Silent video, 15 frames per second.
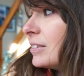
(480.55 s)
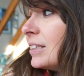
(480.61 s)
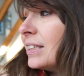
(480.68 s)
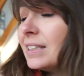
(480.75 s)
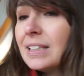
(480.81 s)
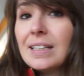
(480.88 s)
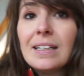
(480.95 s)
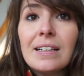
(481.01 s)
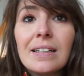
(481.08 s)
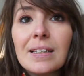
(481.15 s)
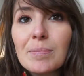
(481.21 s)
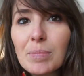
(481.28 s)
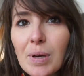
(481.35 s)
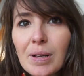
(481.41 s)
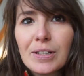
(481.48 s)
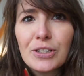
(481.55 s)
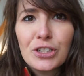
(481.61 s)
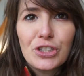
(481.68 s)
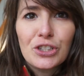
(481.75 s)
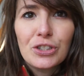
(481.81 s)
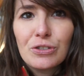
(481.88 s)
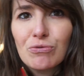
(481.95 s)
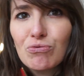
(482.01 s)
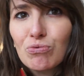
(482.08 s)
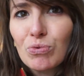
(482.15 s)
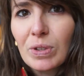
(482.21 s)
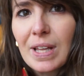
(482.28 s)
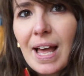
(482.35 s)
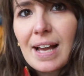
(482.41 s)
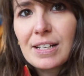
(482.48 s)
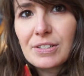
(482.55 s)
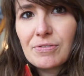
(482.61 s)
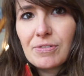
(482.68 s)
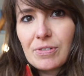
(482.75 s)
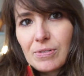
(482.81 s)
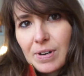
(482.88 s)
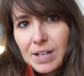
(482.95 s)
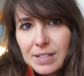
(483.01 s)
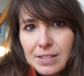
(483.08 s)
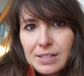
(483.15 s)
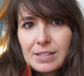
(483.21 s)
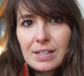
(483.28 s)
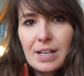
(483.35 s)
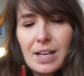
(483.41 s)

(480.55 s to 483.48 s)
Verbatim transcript: and then probably just relax for the rest of the